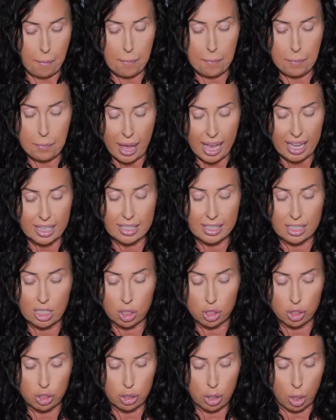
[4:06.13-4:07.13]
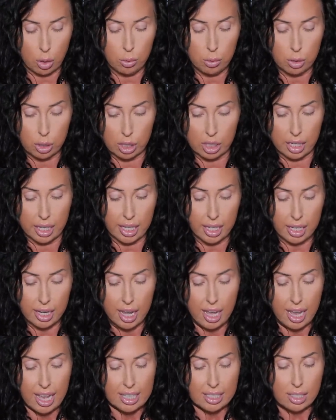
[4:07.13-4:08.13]
Best, so good.
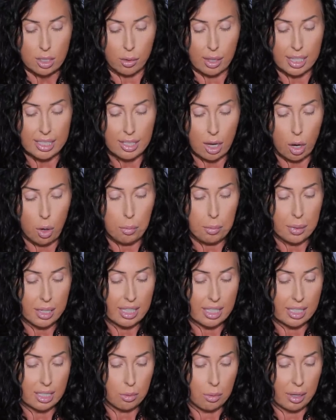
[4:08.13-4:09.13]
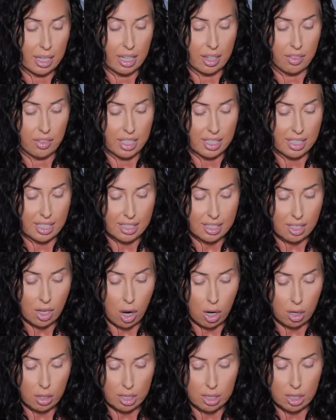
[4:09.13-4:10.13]
So let's open this one. This is
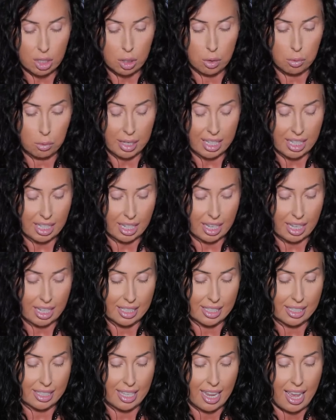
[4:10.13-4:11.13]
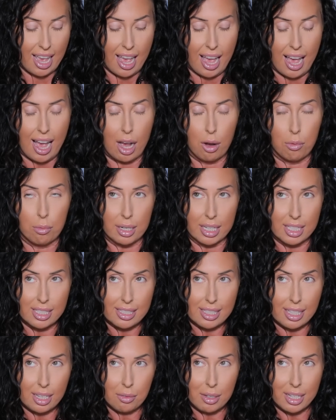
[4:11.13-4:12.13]
called Sweetness. I want to
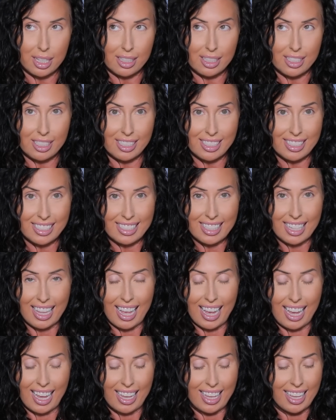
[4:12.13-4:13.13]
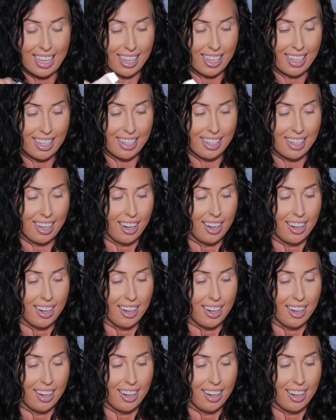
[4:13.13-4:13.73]
see what it looks like.